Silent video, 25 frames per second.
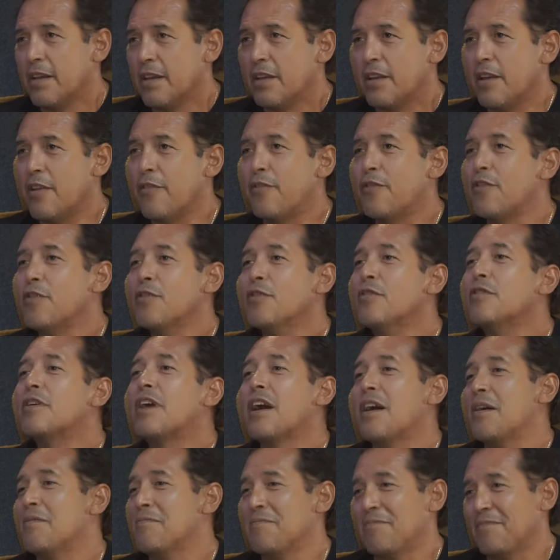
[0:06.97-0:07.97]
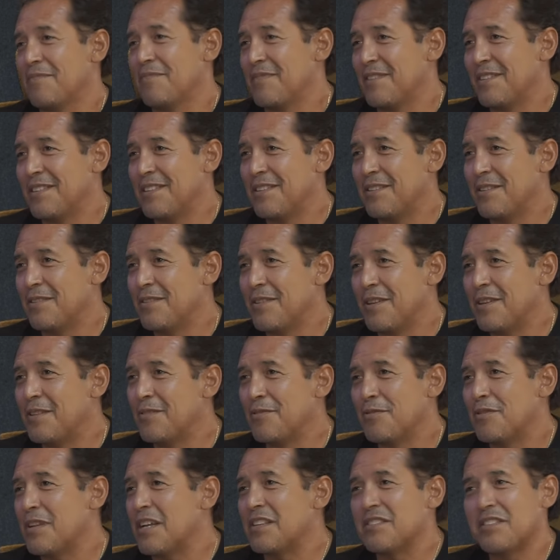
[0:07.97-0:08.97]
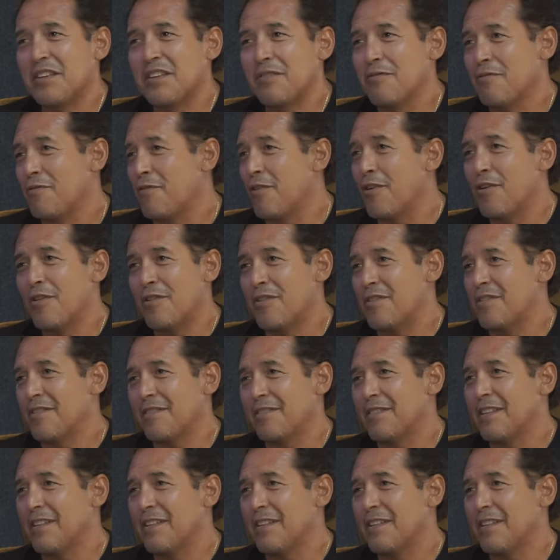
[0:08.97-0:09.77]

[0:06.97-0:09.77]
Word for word: If you come in 2004,